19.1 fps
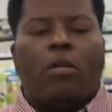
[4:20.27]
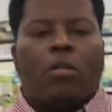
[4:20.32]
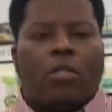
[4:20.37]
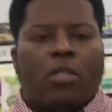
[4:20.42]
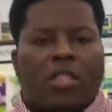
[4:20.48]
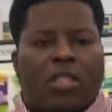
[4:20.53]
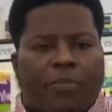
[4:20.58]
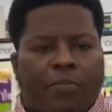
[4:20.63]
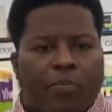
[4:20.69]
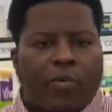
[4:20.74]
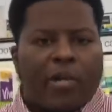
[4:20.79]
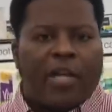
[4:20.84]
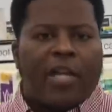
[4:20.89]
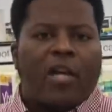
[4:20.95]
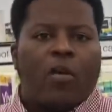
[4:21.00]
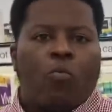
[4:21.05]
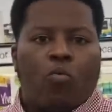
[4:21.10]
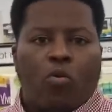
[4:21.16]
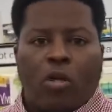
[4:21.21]

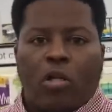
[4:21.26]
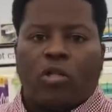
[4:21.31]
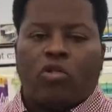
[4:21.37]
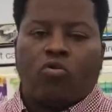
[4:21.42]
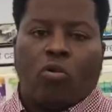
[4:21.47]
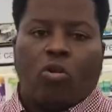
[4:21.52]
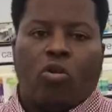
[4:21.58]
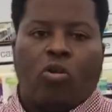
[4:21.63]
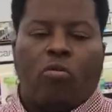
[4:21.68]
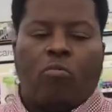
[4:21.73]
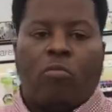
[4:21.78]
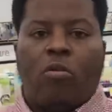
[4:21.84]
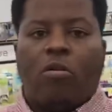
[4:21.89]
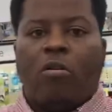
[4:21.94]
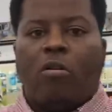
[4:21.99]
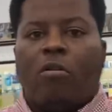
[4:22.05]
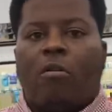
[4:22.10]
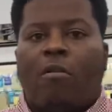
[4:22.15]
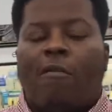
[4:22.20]
spring wardrobe
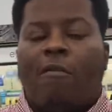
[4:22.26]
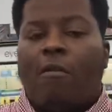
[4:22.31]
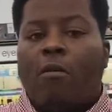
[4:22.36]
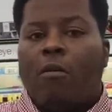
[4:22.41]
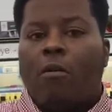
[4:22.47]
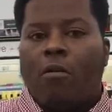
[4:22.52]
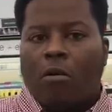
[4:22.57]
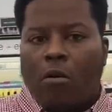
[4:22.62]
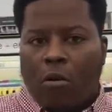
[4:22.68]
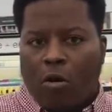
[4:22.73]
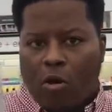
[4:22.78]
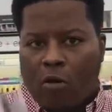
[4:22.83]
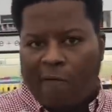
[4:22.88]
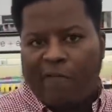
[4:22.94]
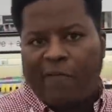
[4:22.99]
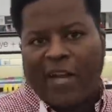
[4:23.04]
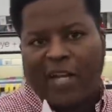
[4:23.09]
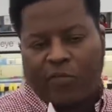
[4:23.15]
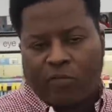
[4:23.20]
on
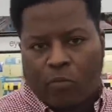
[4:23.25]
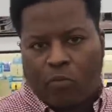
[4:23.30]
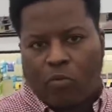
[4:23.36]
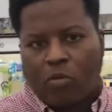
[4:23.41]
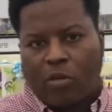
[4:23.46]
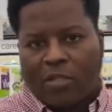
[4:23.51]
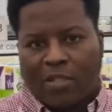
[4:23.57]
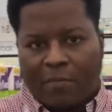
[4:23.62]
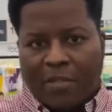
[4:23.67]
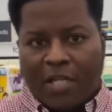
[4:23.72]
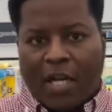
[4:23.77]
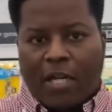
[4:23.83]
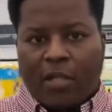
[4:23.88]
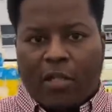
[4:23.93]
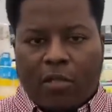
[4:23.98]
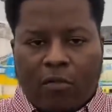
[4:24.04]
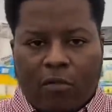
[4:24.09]
Fetch Rewards, I'm telling you